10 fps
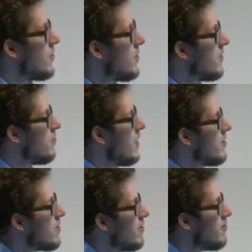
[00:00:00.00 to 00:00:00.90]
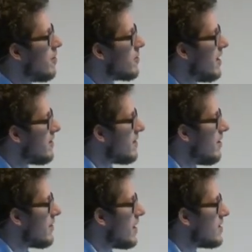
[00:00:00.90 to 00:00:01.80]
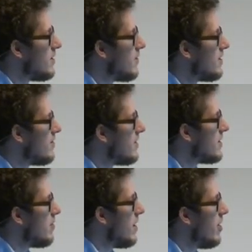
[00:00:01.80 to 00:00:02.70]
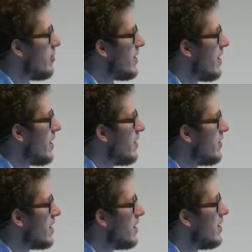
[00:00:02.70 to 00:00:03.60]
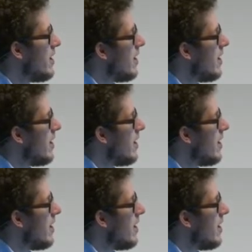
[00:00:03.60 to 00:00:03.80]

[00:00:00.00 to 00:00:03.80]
so this is based on confirmed cases. Now it's actually relatively stable and a bit higher again.